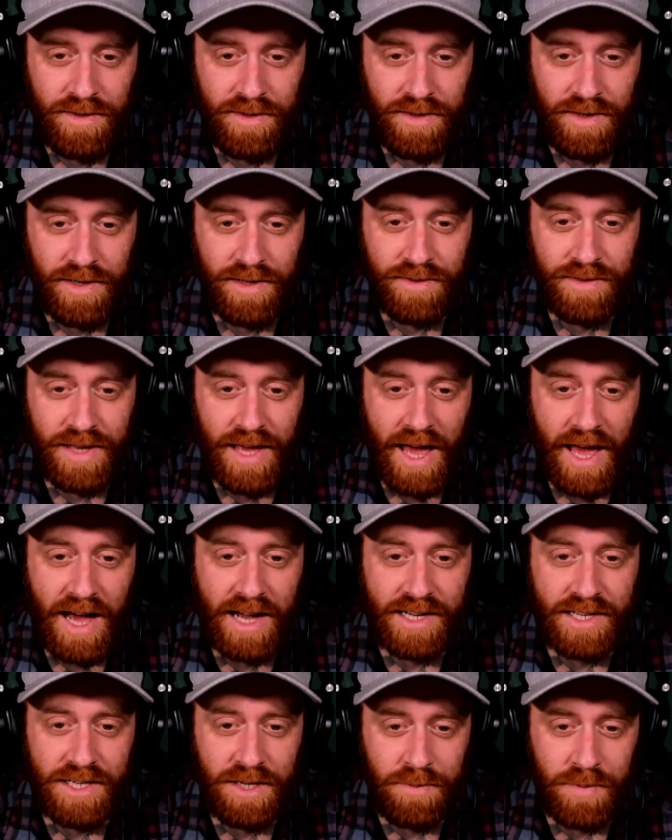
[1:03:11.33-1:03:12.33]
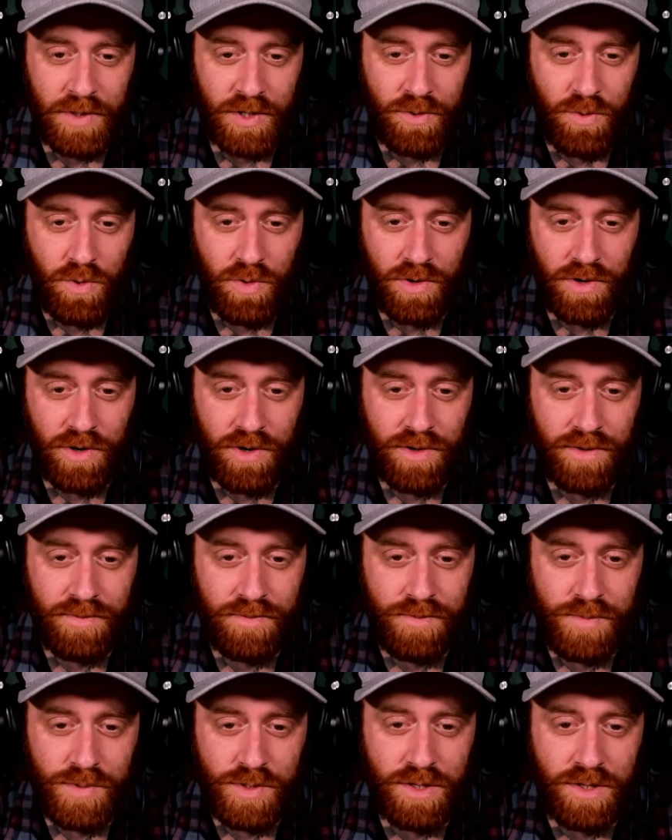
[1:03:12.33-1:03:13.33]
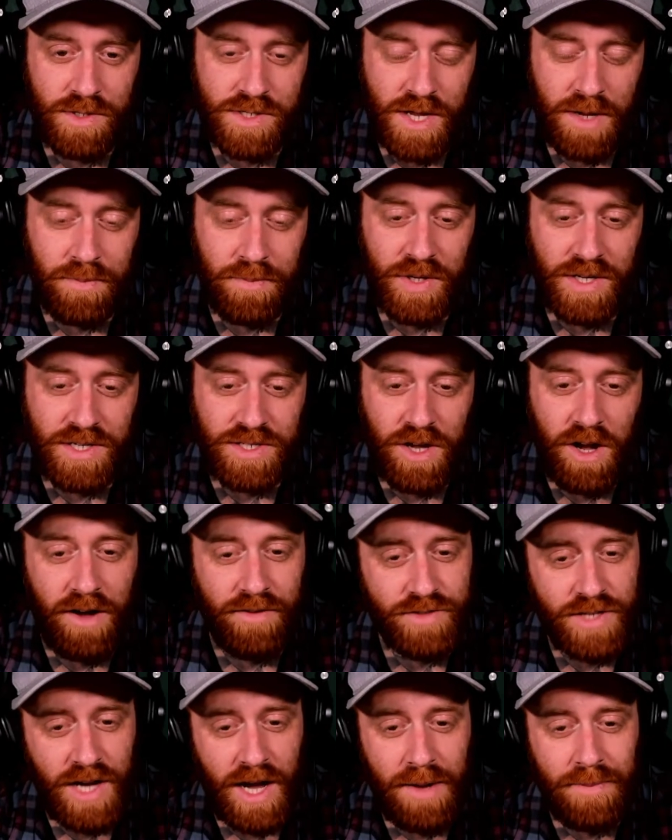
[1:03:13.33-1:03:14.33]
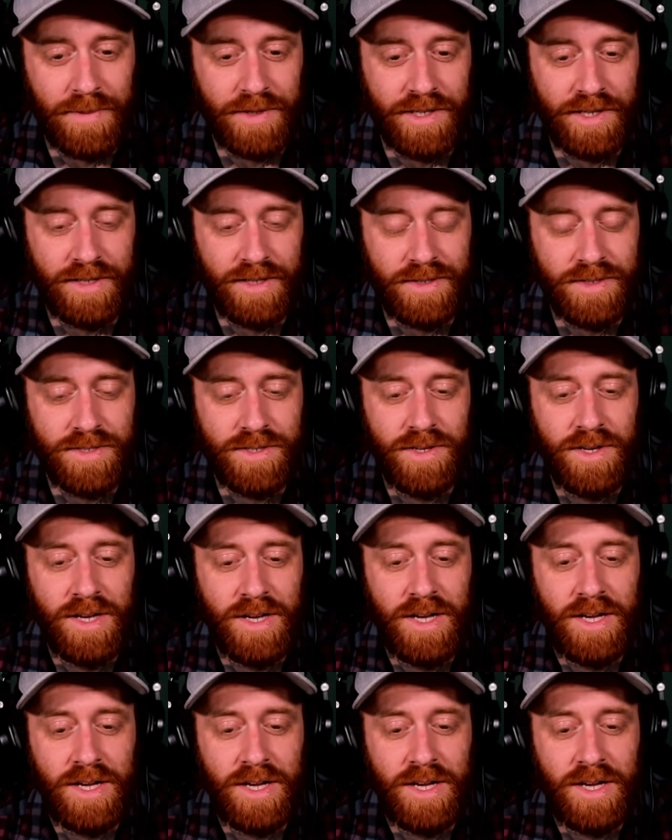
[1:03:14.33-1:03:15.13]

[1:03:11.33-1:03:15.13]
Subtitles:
in the academic corner. So the same place Off Topic is.